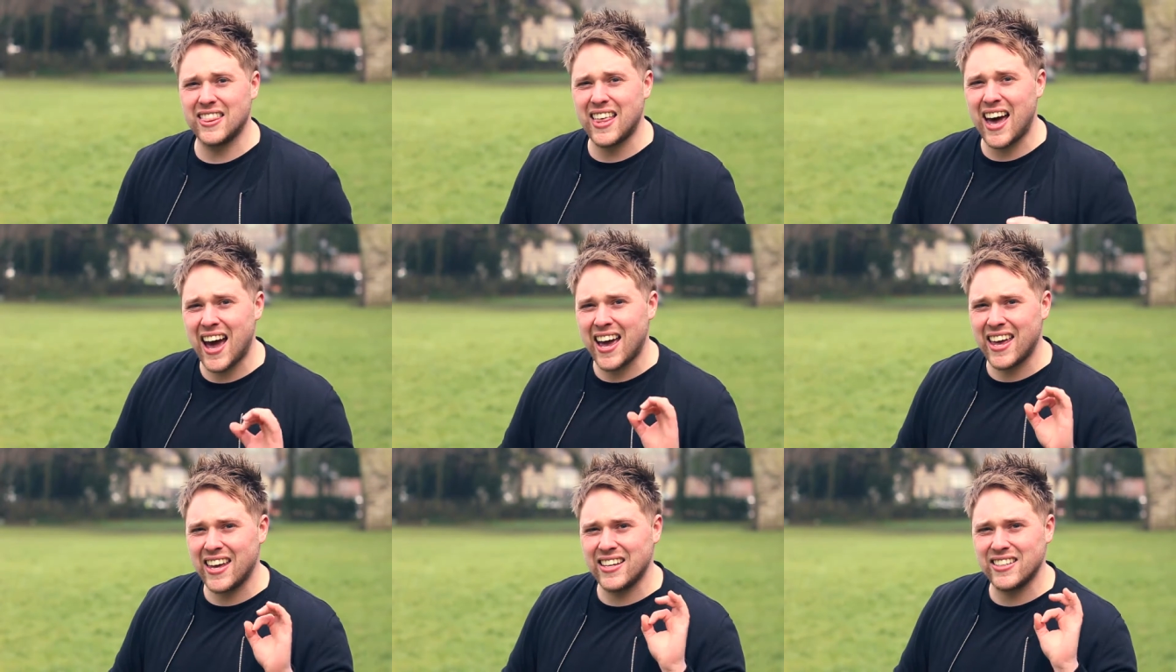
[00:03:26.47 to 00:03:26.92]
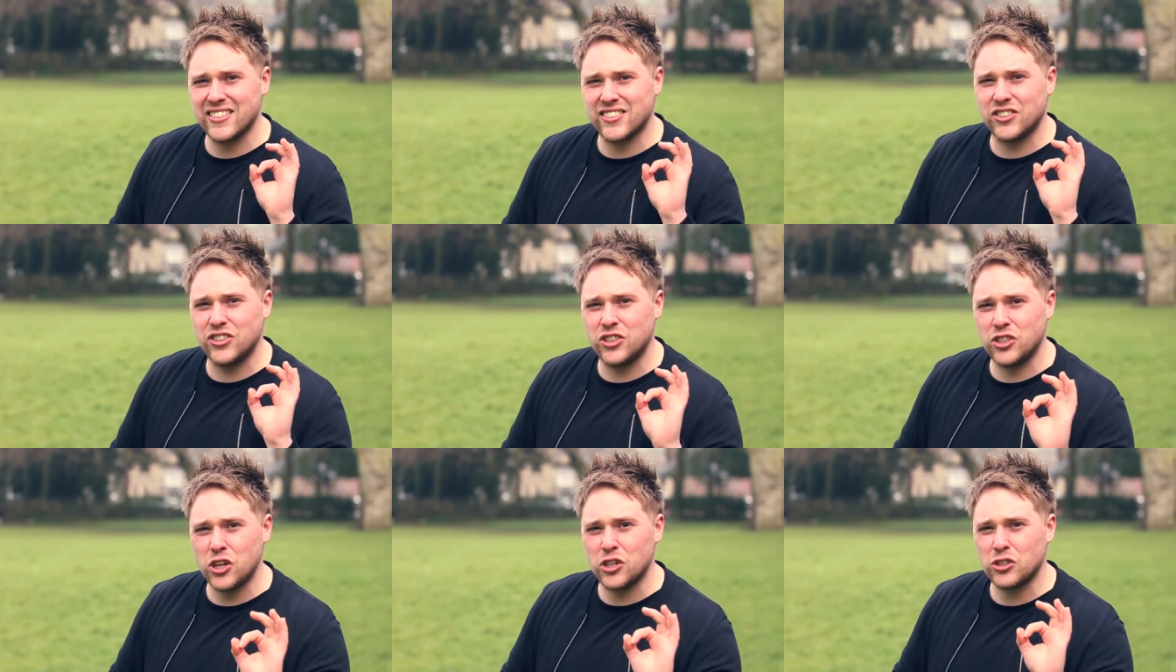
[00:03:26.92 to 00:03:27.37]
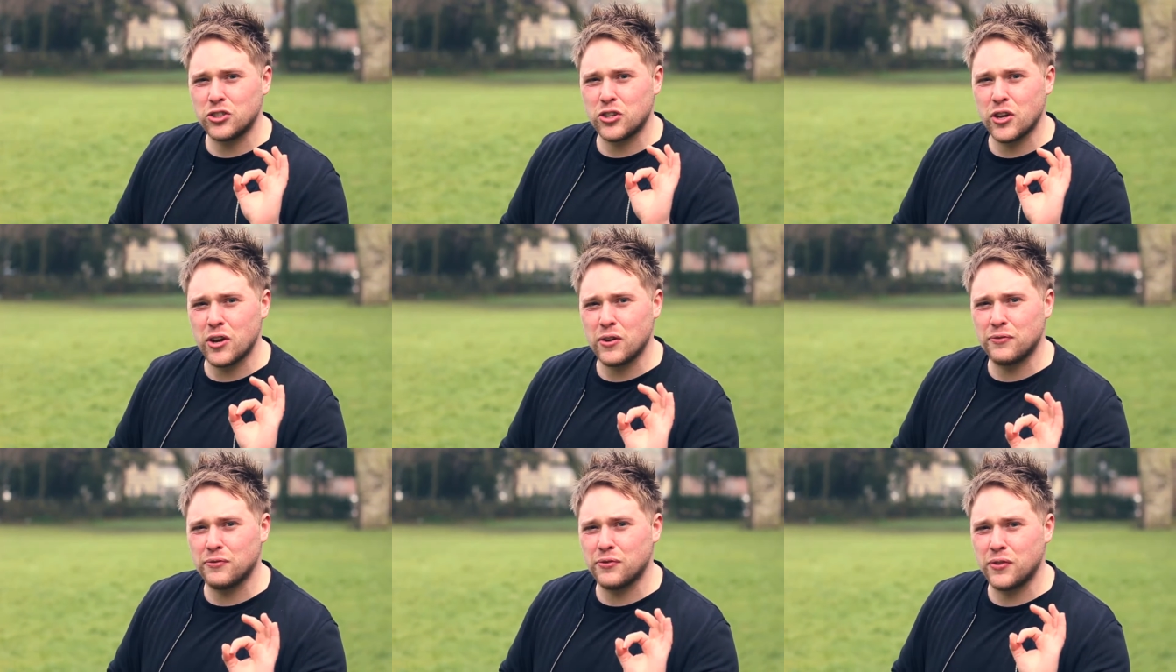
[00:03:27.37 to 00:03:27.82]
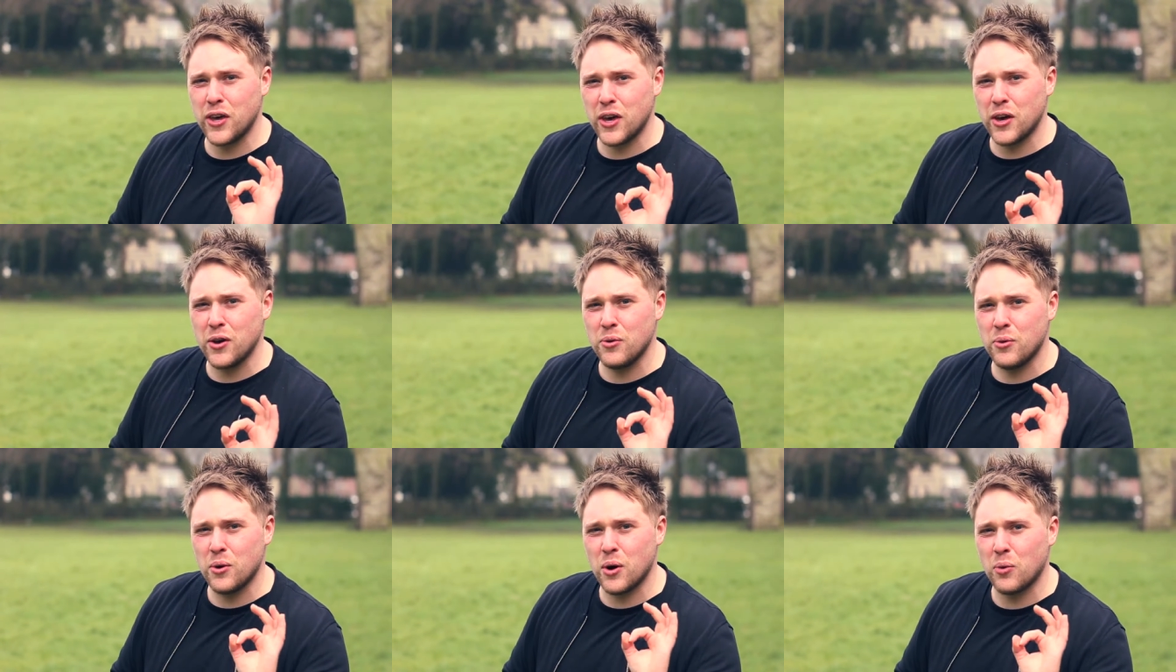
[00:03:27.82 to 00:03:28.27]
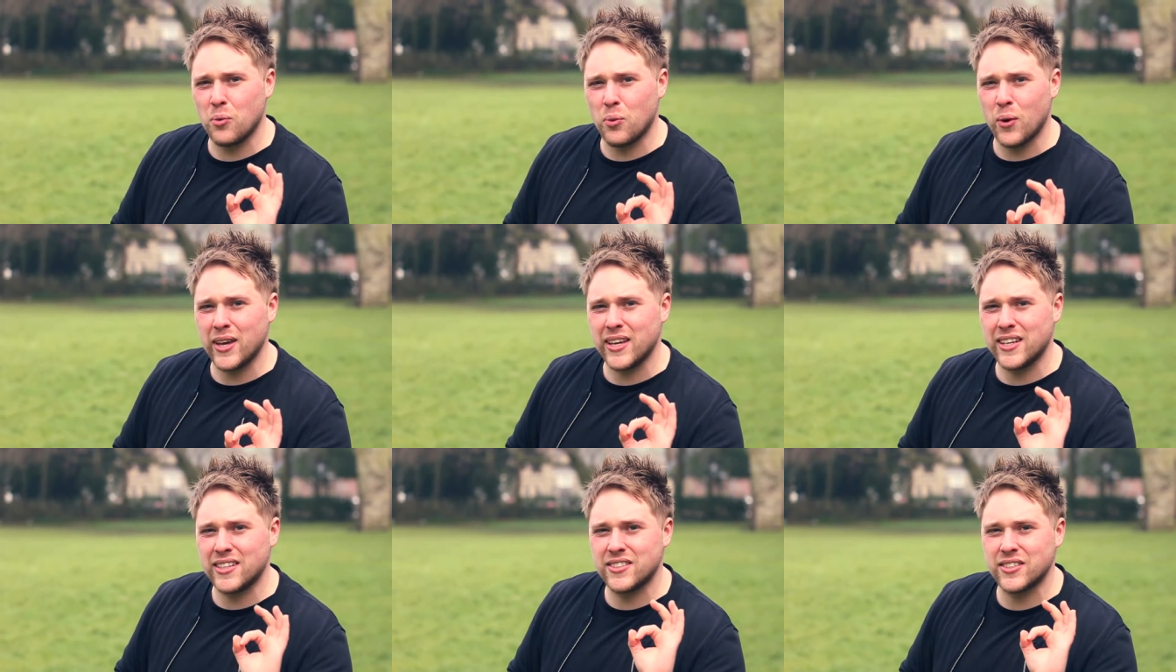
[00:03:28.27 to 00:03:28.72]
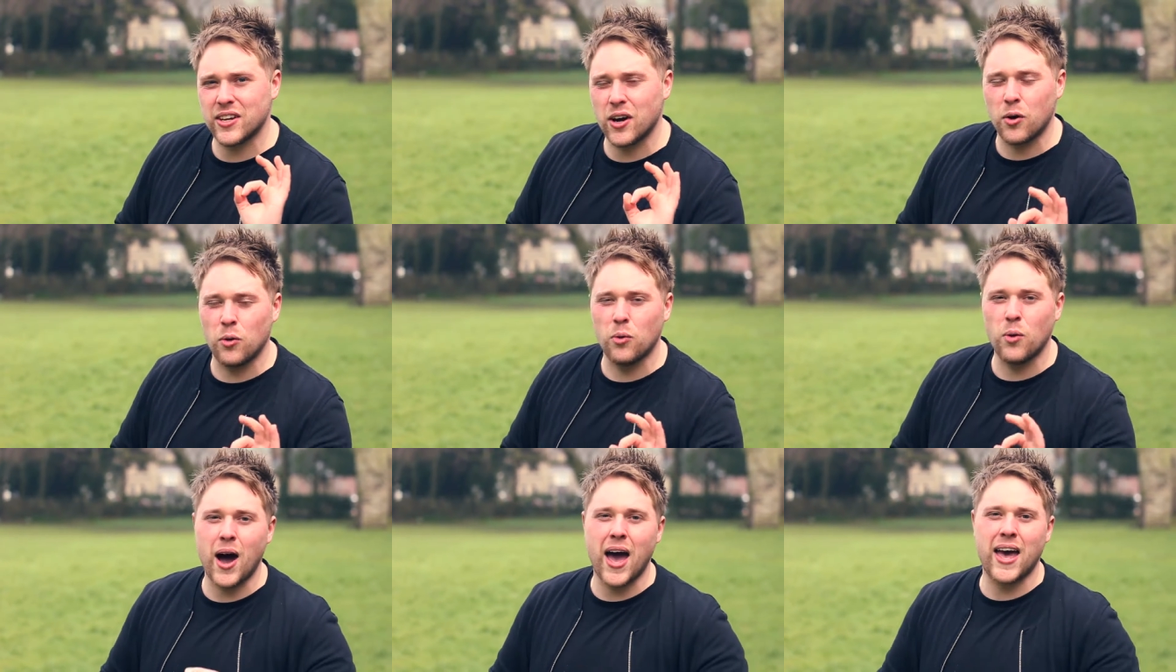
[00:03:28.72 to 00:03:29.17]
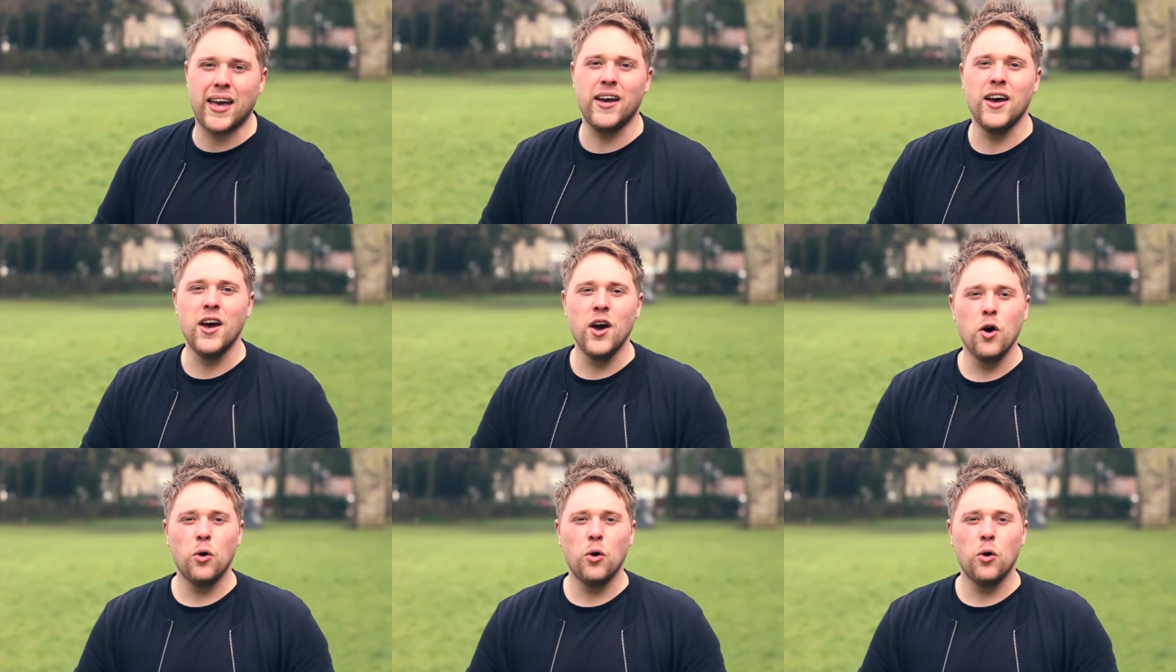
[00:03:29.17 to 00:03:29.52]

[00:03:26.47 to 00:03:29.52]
That is just a few weeks away.